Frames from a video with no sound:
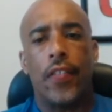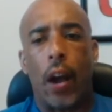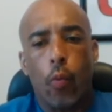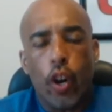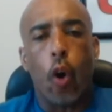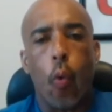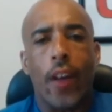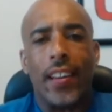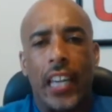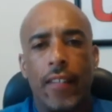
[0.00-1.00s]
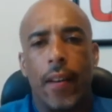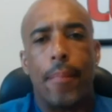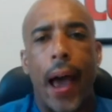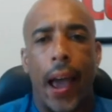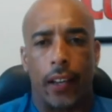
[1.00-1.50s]
that we don't want to give
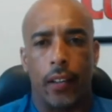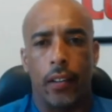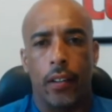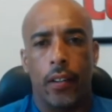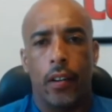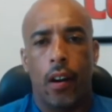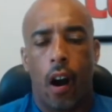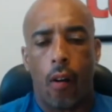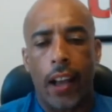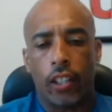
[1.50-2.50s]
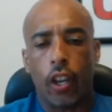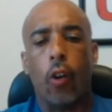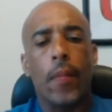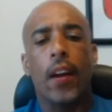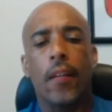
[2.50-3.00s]
it back, all right?
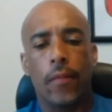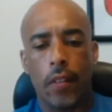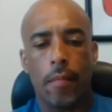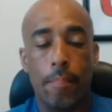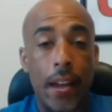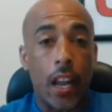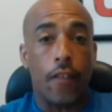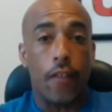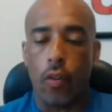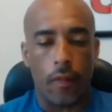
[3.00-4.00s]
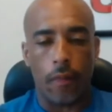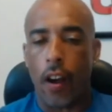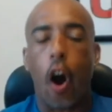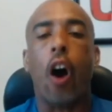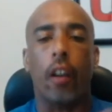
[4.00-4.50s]
So many of you,
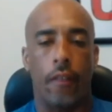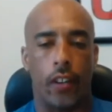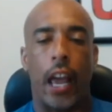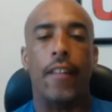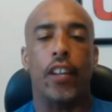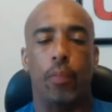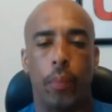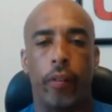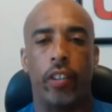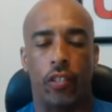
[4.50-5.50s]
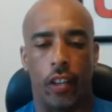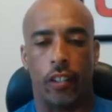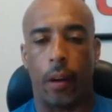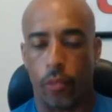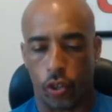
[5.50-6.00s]
all of us have experienced
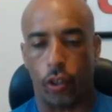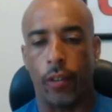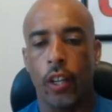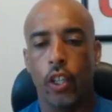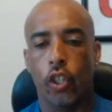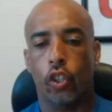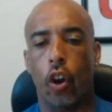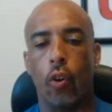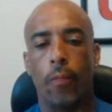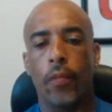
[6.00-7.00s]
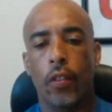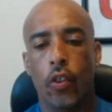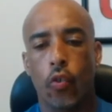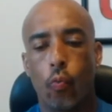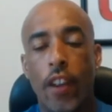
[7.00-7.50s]
this, I'm sure. So
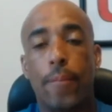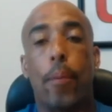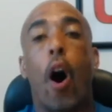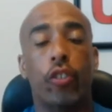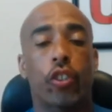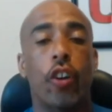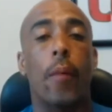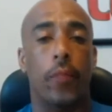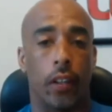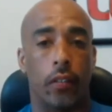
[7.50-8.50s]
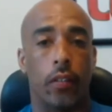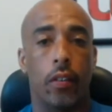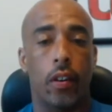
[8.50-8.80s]
we bought something,